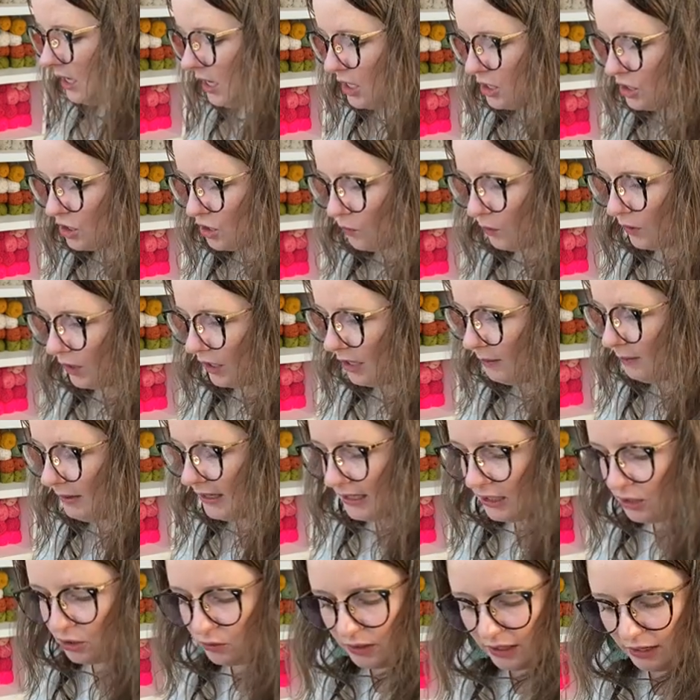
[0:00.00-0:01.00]
So we're going to be
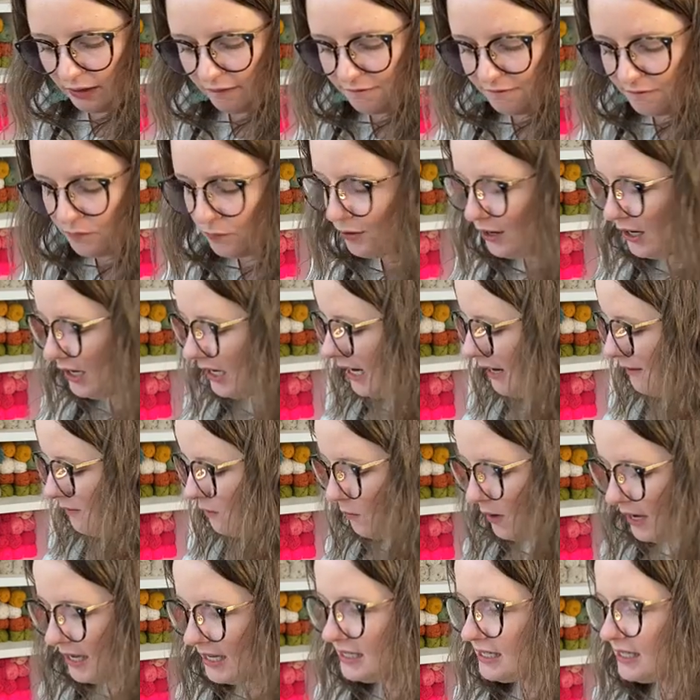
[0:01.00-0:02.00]
doing four
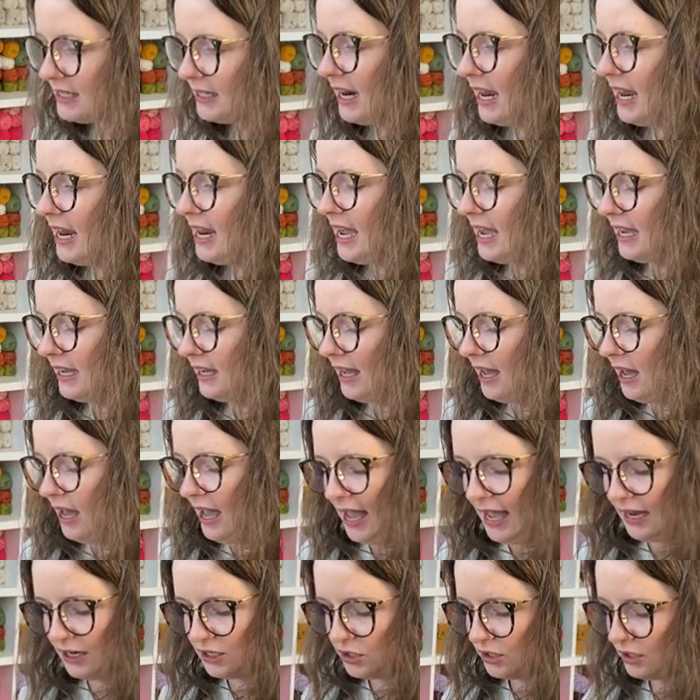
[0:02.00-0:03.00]
giveaways today. I
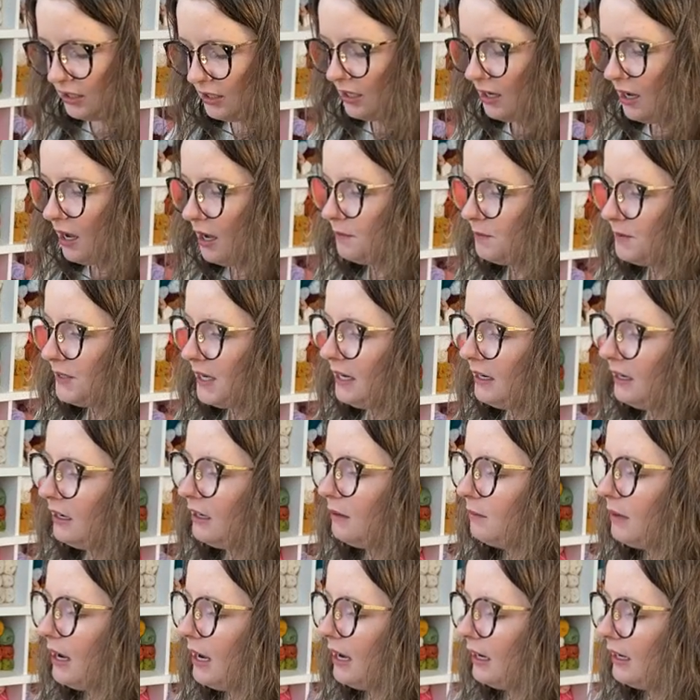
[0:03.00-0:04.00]
actually updated
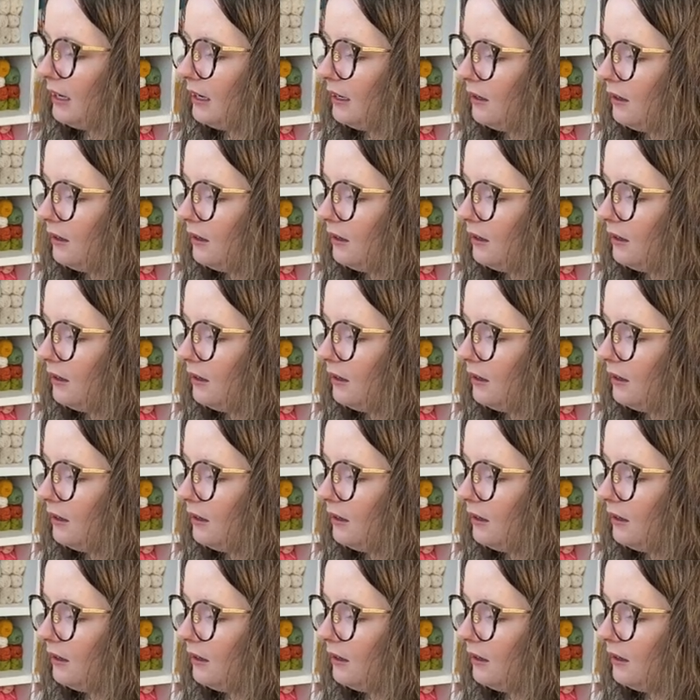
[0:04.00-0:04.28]
my